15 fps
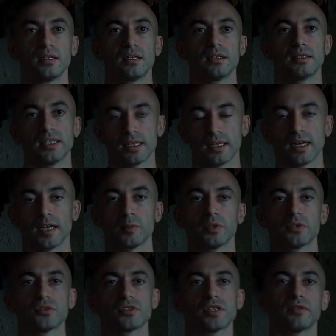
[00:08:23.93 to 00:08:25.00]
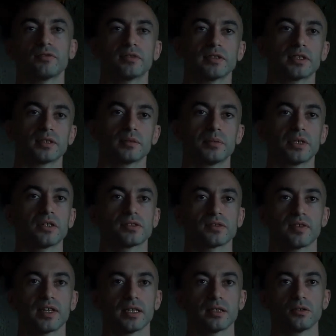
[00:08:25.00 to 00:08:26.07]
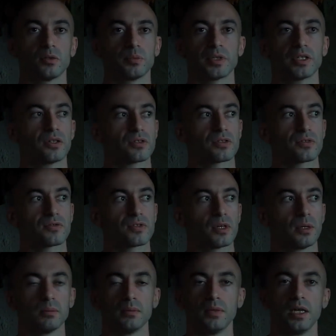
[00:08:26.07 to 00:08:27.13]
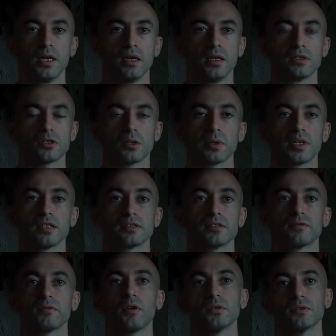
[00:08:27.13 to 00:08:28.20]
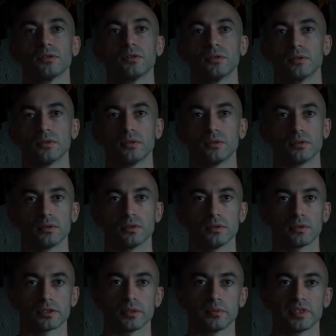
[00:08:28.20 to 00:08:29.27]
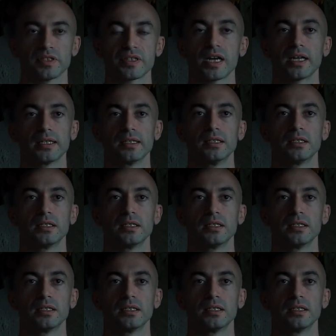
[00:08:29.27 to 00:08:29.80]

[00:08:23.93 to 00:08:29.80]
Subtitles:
they're liable to suffering because of that, not because of someone else's fault or some design.